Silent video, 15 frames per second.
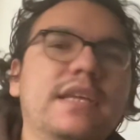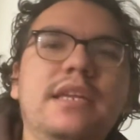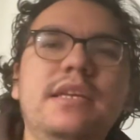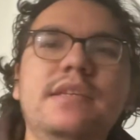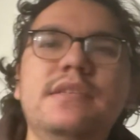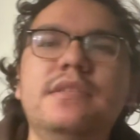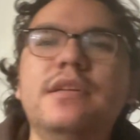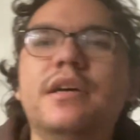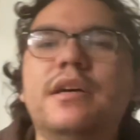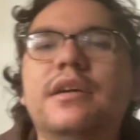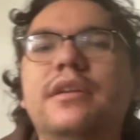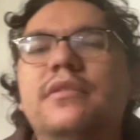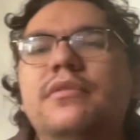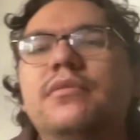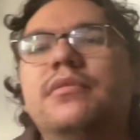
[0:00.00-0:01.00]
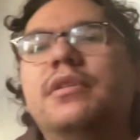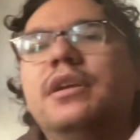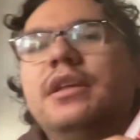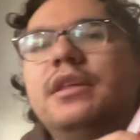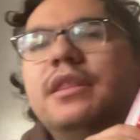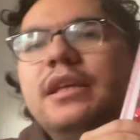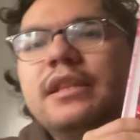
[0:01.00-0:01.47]
he's done or
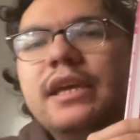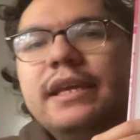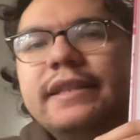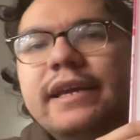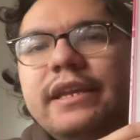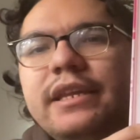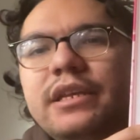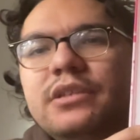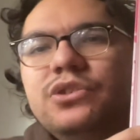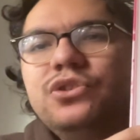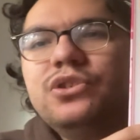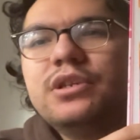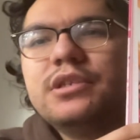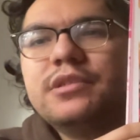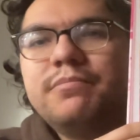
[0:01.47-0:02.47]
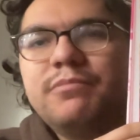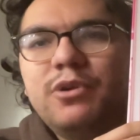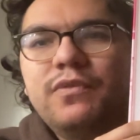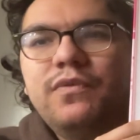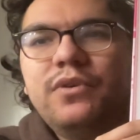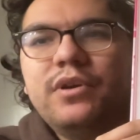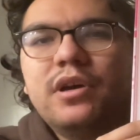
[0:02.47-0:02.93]
anything like that. It's just
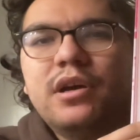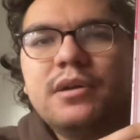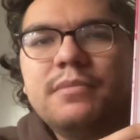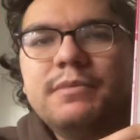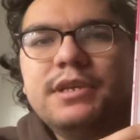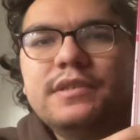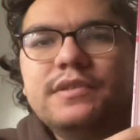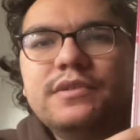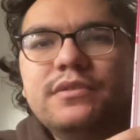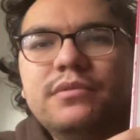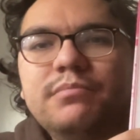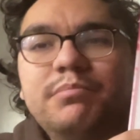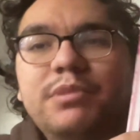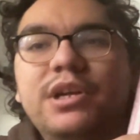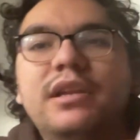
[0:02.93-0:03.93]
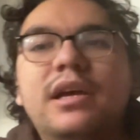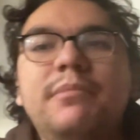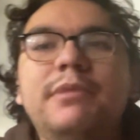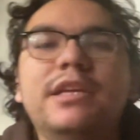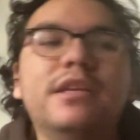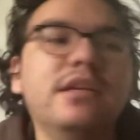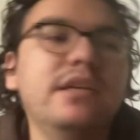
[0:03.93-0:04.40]
Marvel Comics. But I
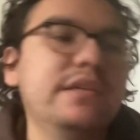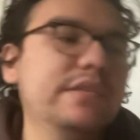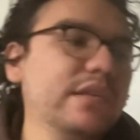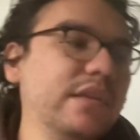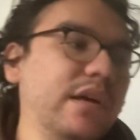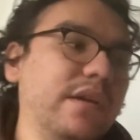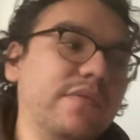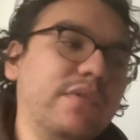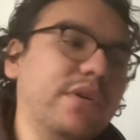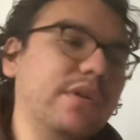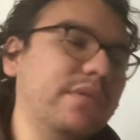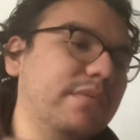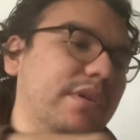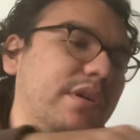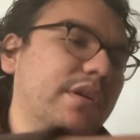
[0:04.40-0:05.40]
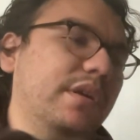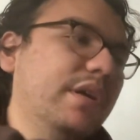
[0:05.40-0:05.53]
mean, it is a lot of artwork.